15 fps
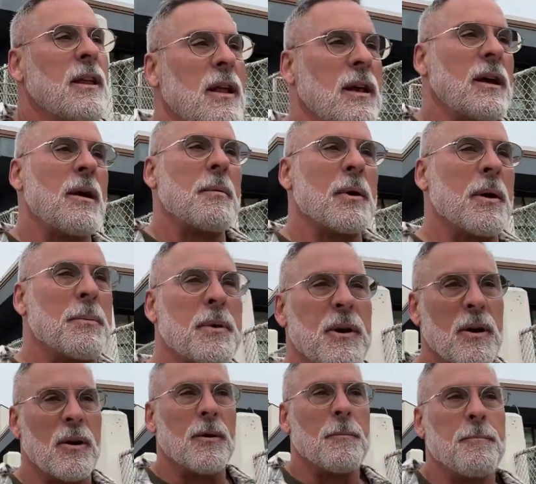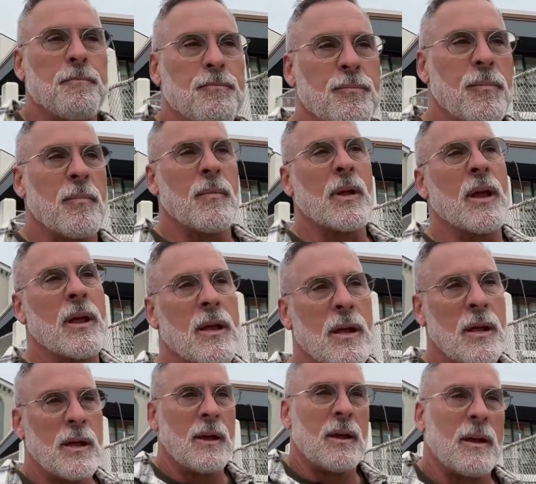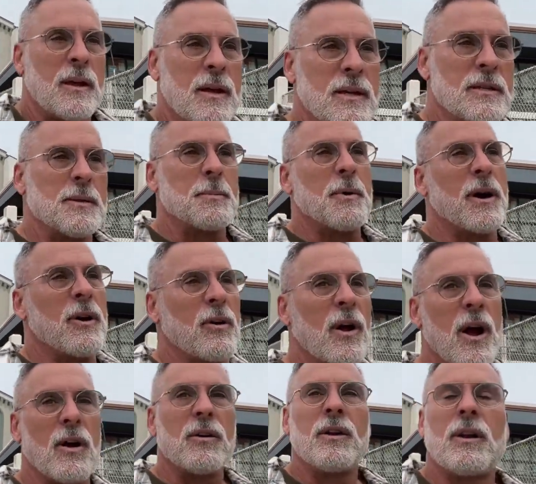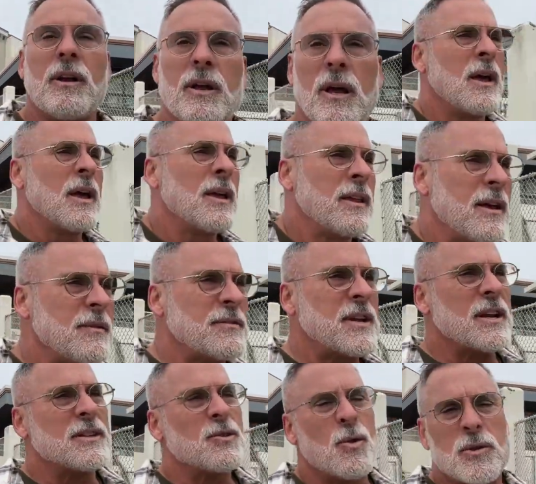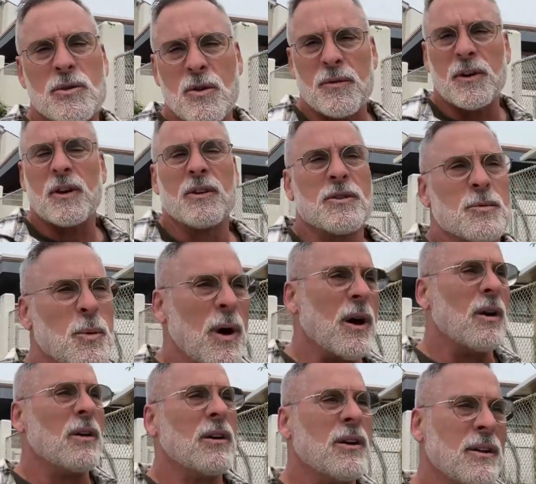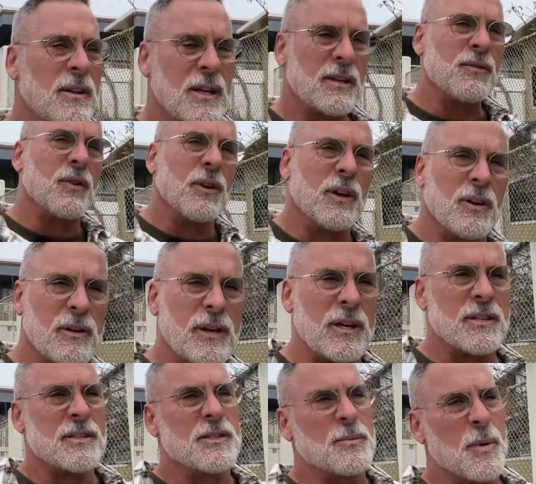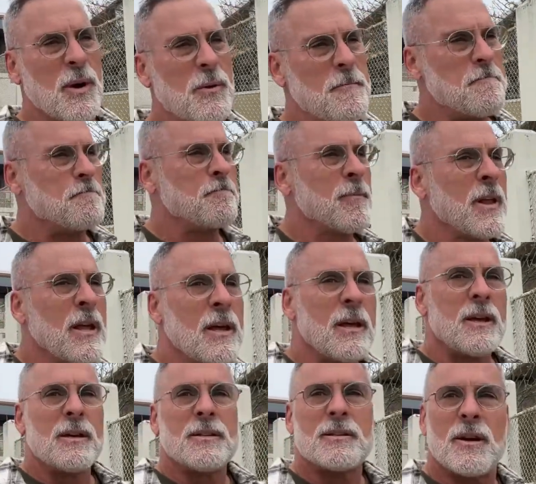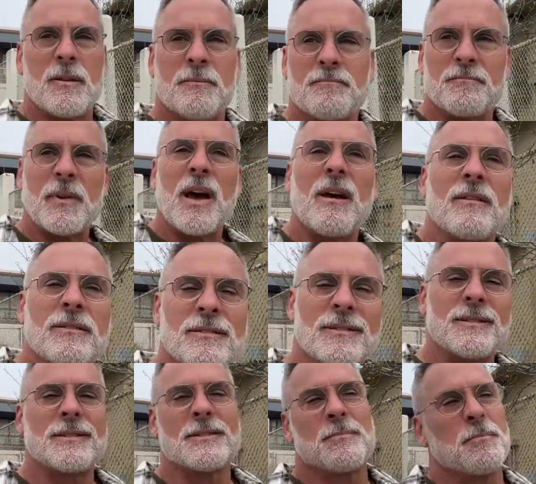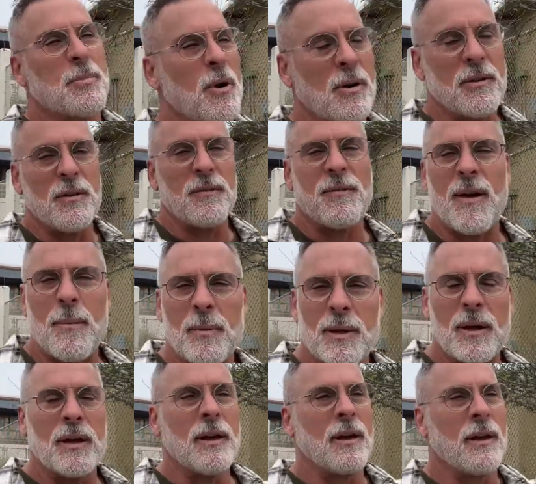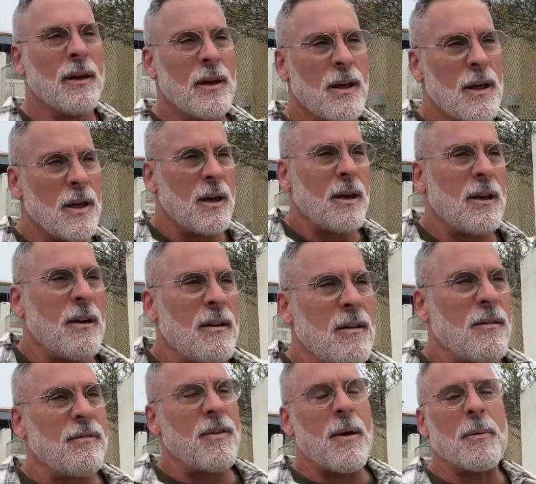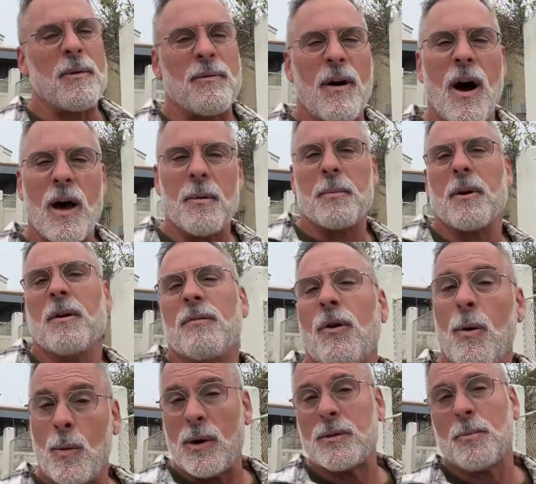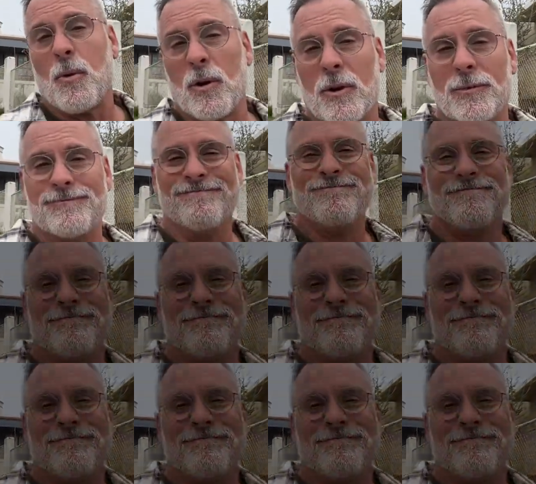And then coming up here is the playground. Tennis courts over here as well. Things for little kids as well. So yeah, it's part of the family vibe of West Portal.